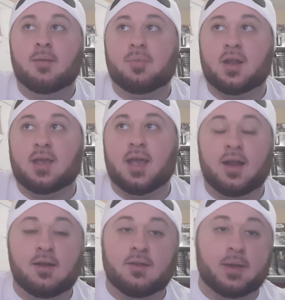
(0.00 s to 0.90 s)
But
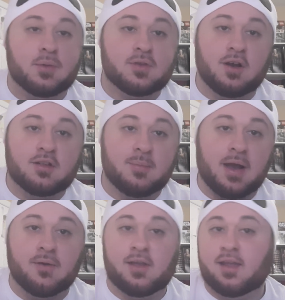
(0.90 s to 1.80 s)
again, like we talked
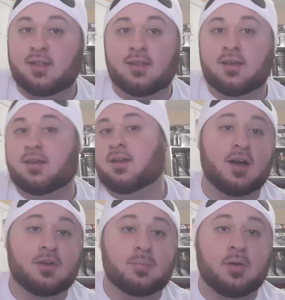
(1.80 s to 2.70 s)
about in the
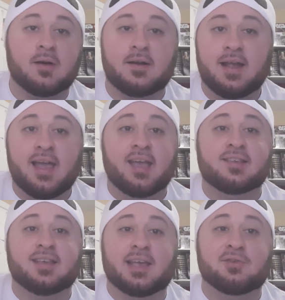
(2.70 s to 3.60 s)
other part,
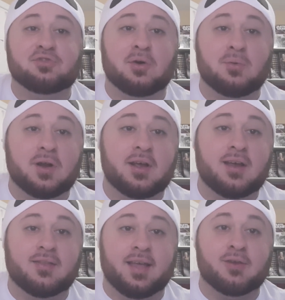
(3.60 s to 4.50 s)
is that you don't want
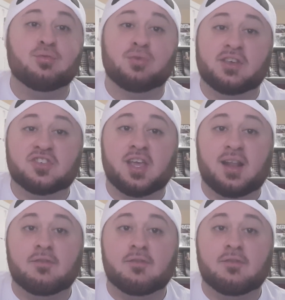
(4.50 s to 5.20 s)
to like risk it.